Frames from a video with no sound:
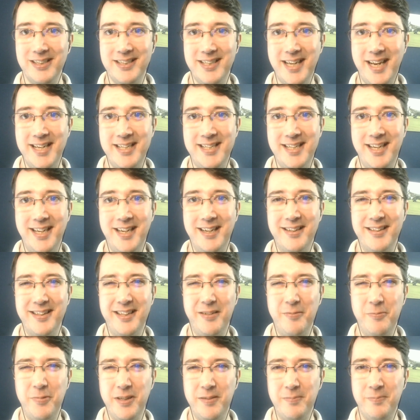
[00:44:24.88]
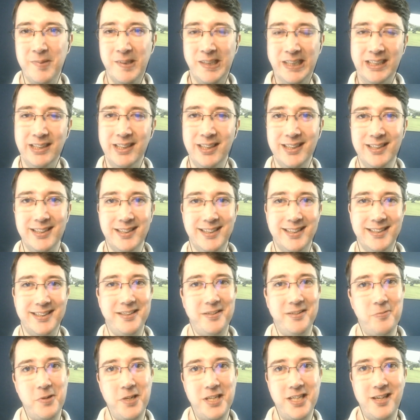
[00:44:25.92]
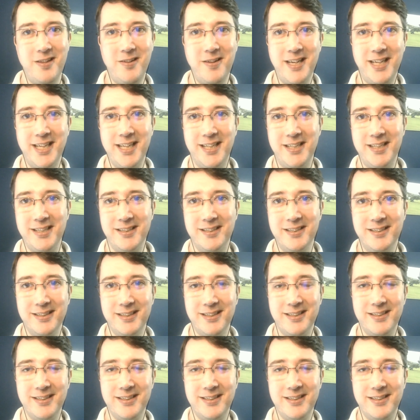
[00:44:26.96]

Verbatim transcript: setting, I think we're, I don't know what it's like in,